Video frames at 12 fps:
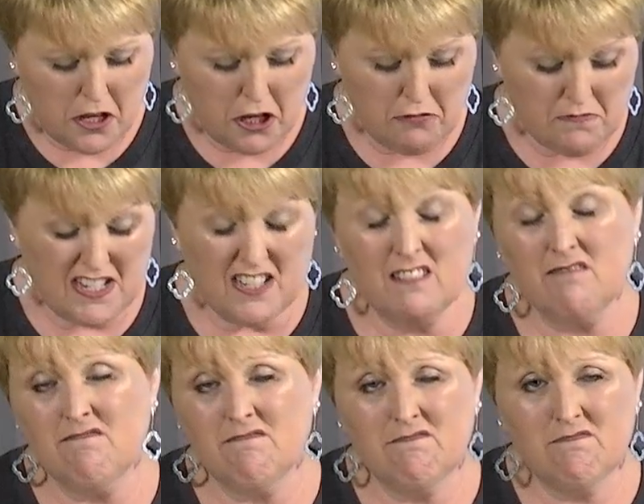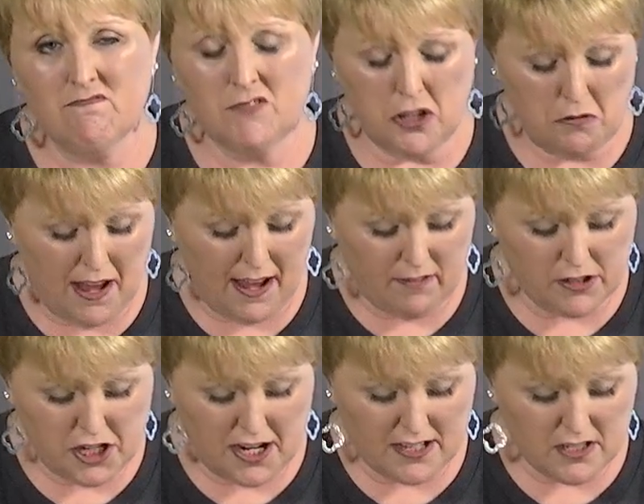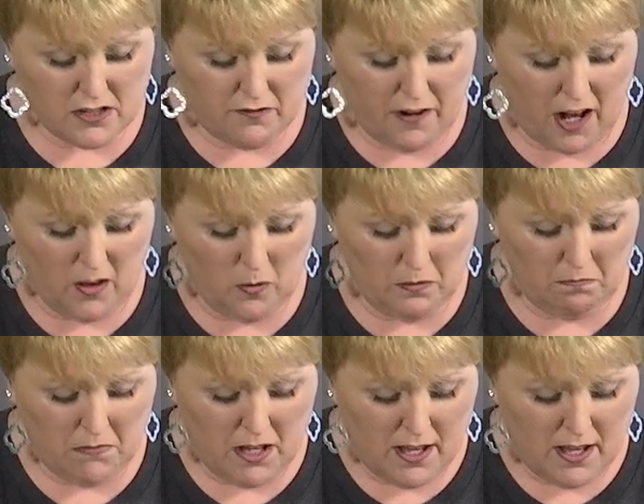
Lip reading: who didn't, who have a chance to follow him.